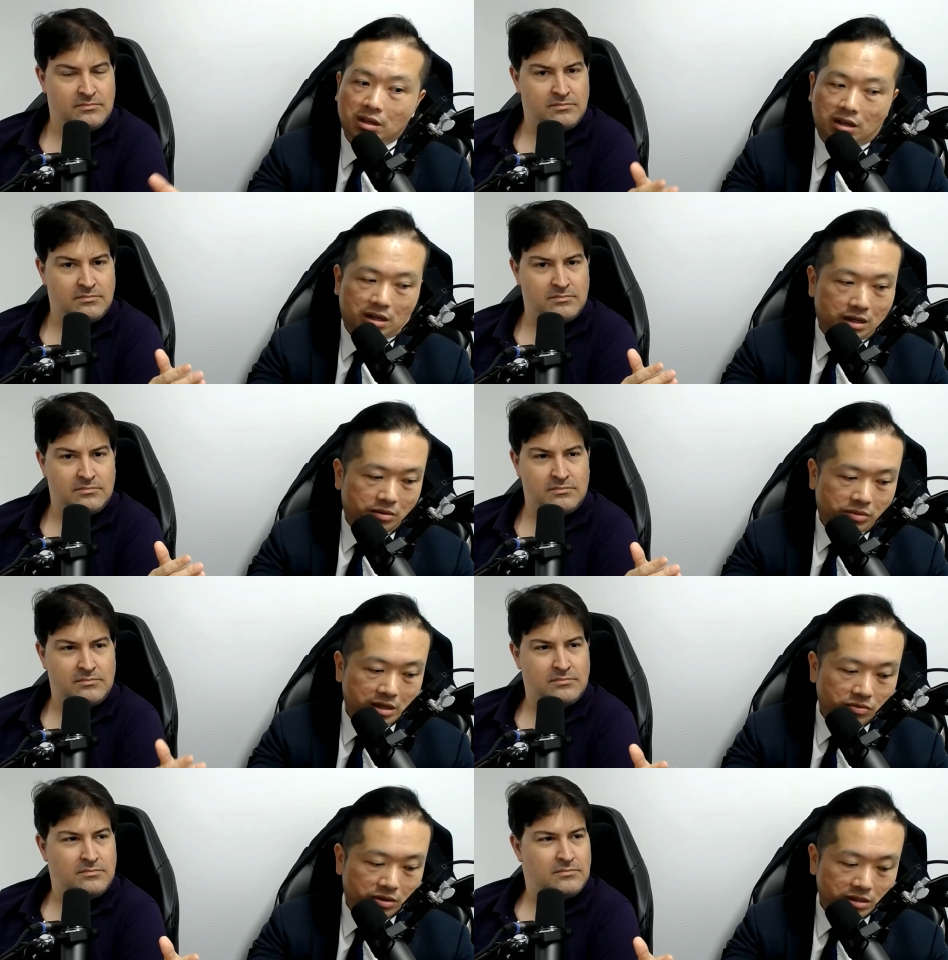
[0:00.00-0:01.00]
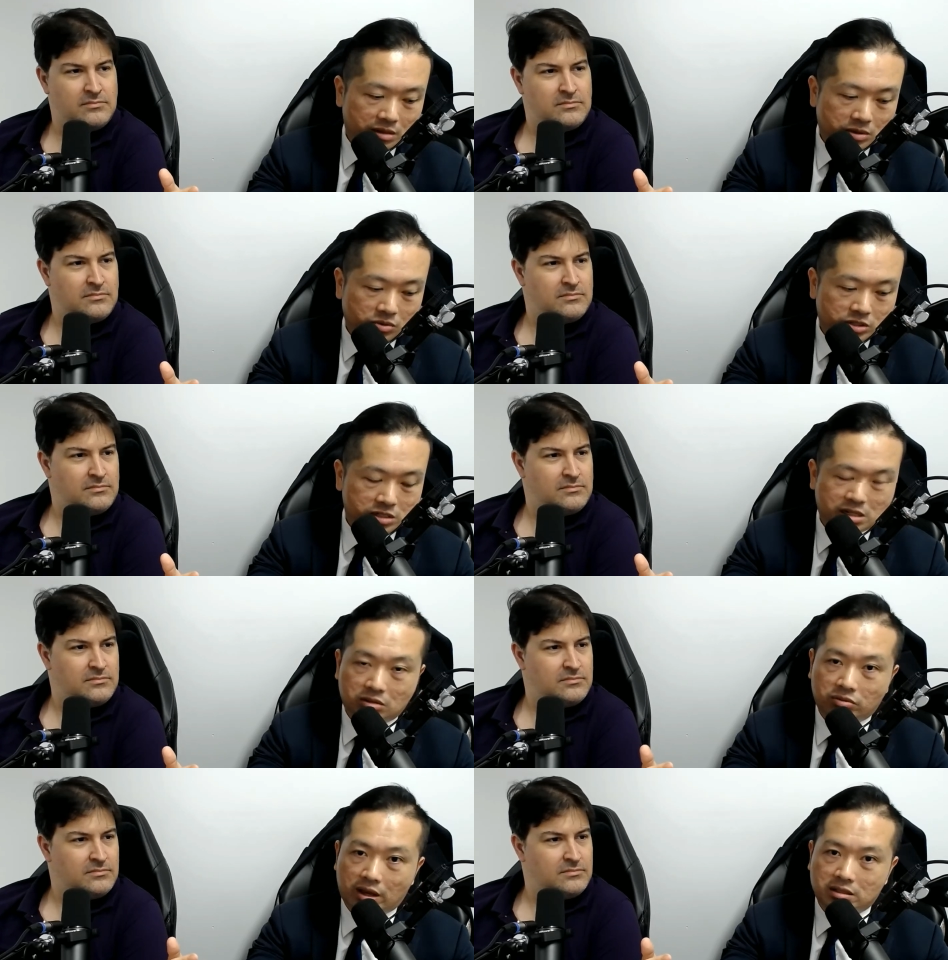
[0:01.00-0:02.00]
Speaker 1: Um, thank you for all the email questions that you've
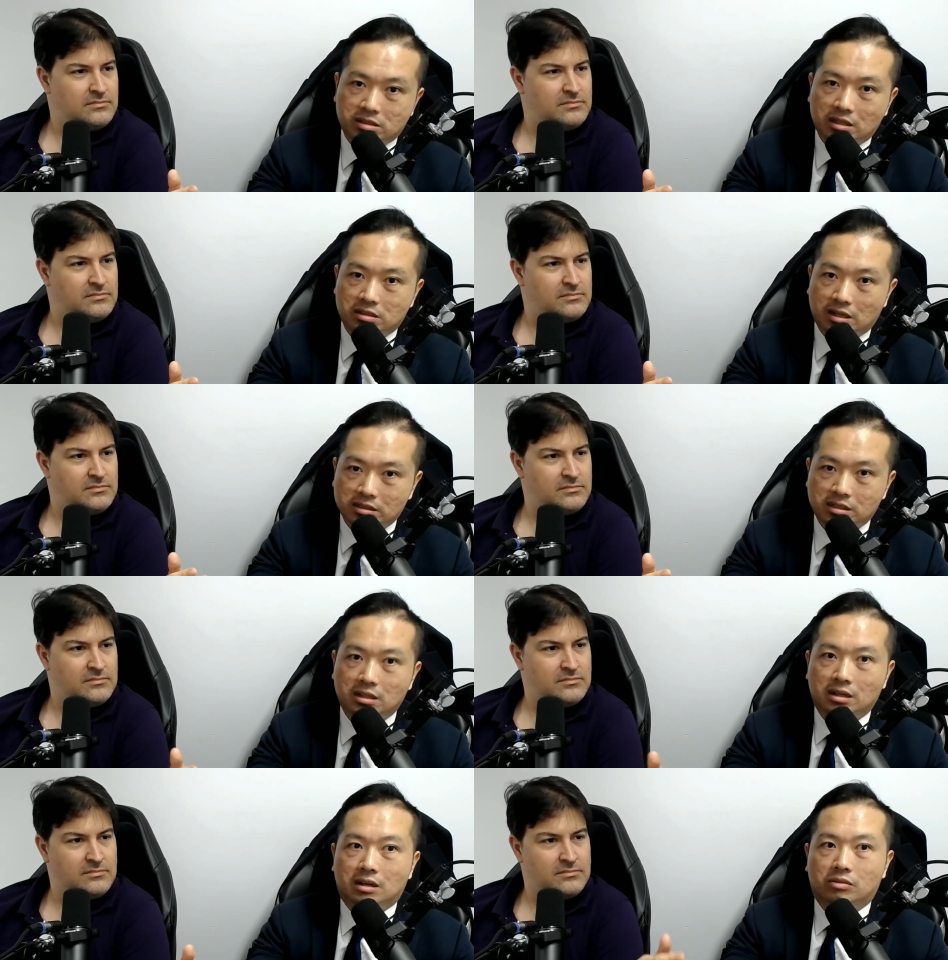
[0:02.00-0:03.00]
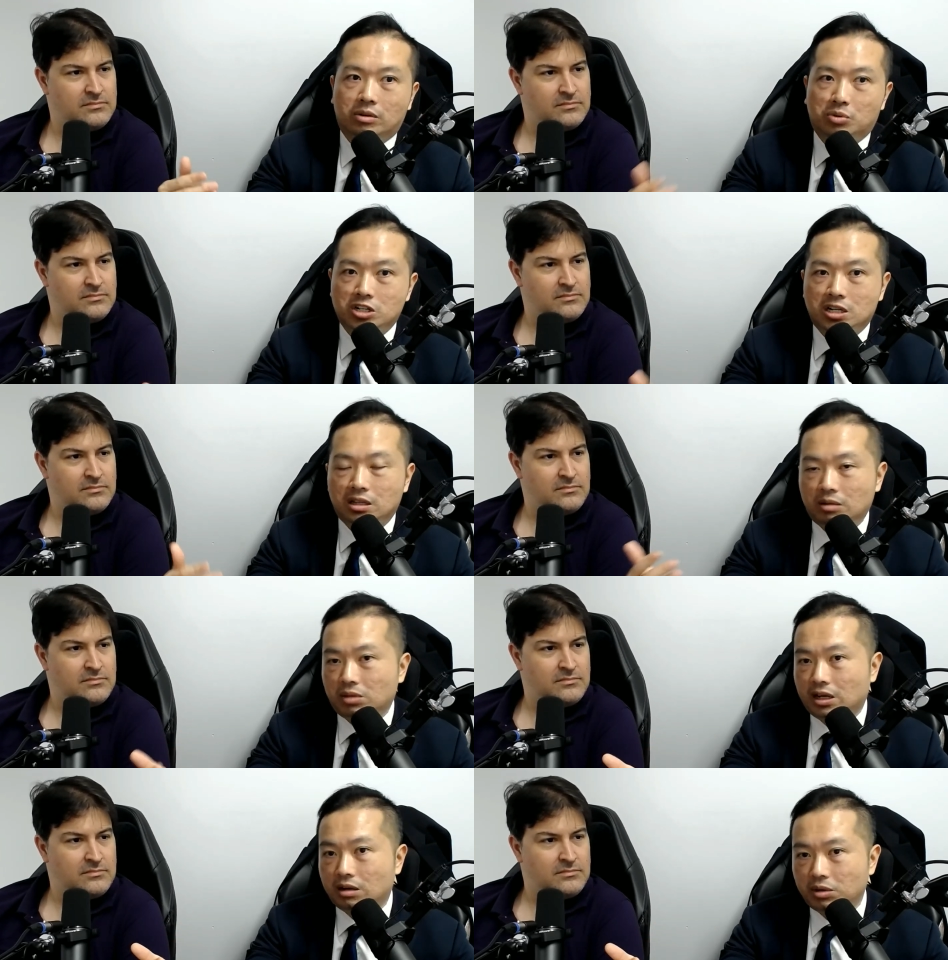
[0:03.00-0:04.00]
had sent to us. We appreciate it. Keep that
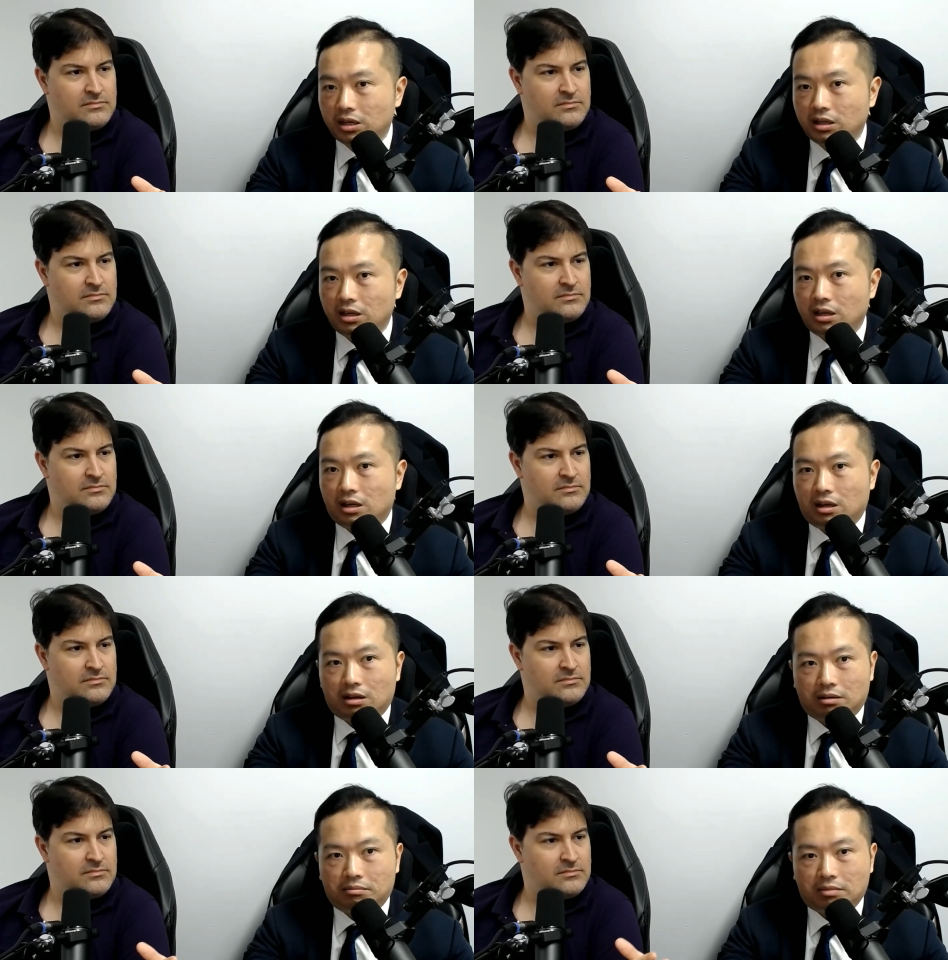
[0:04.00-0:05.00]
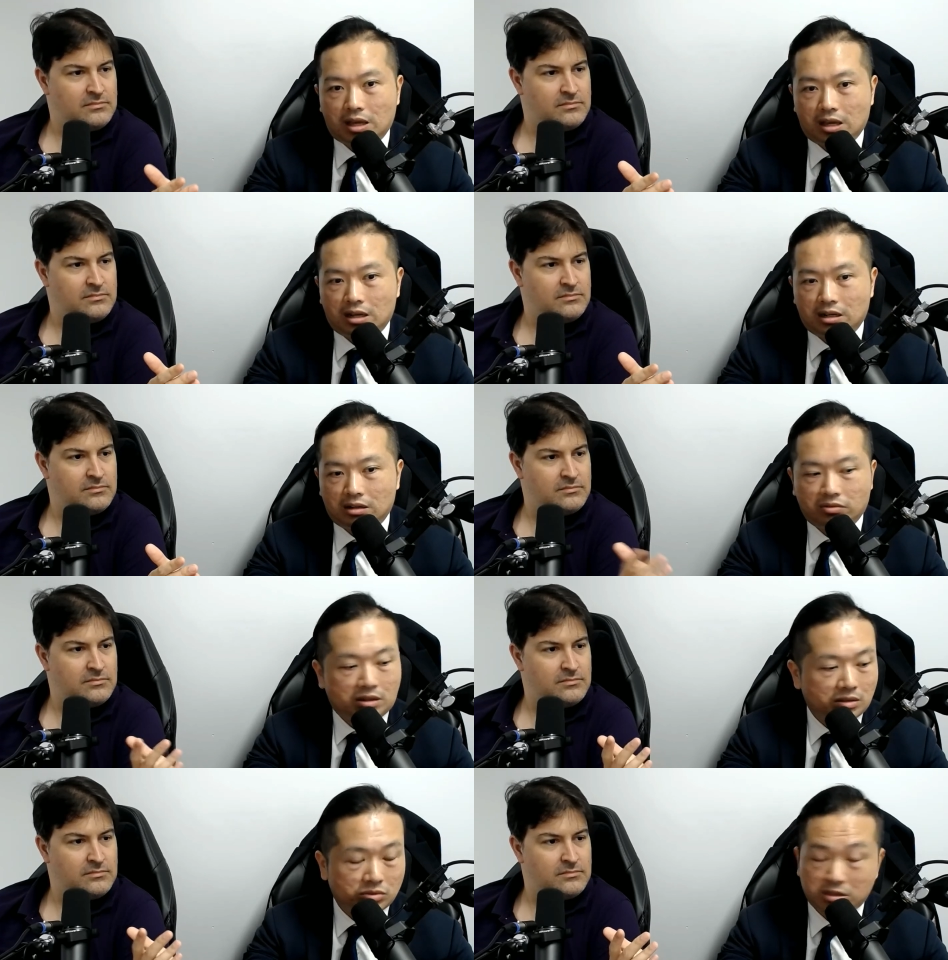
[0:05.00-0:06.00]
coming. Um, and if not, then
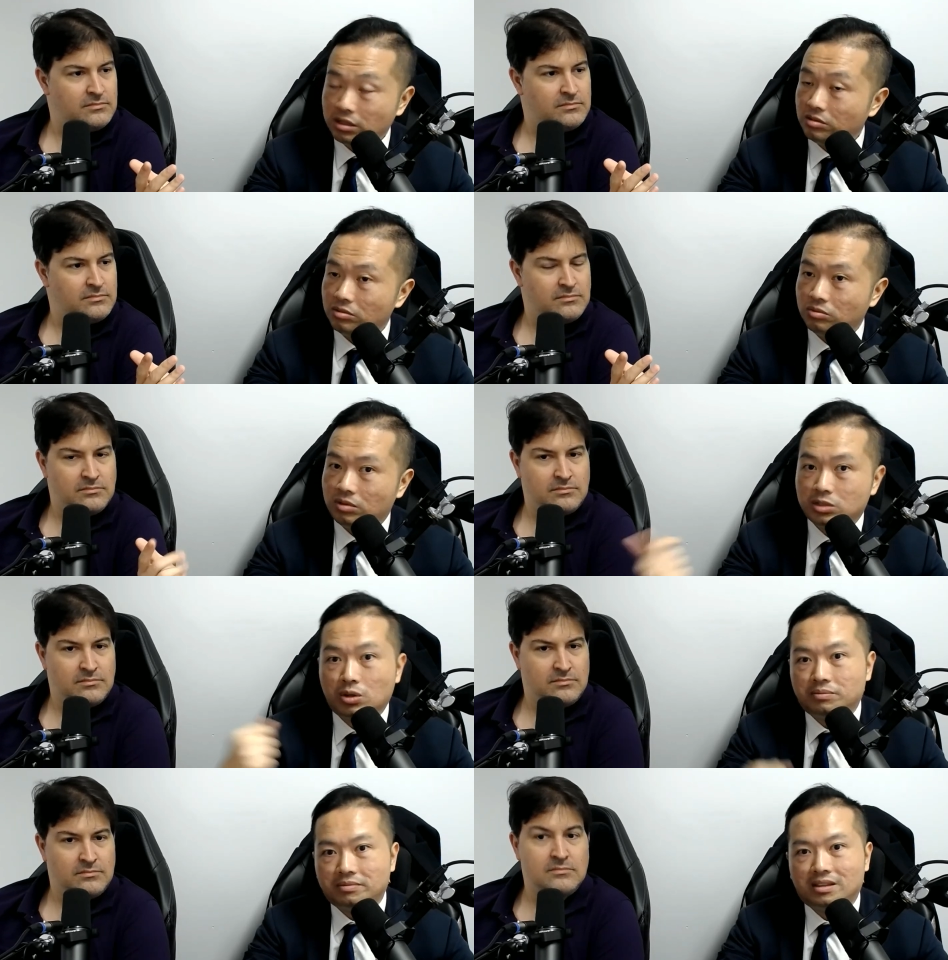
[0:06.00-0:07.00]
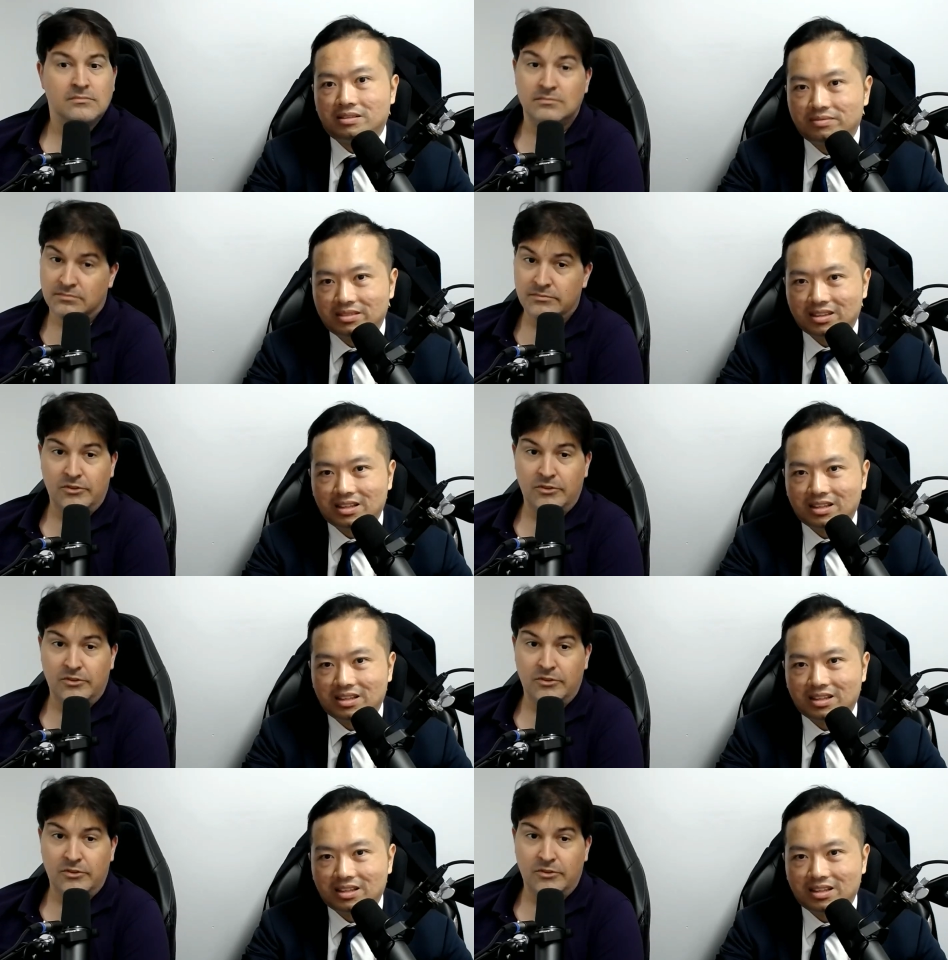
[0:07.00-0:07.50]
we'll see you next week. Yeah.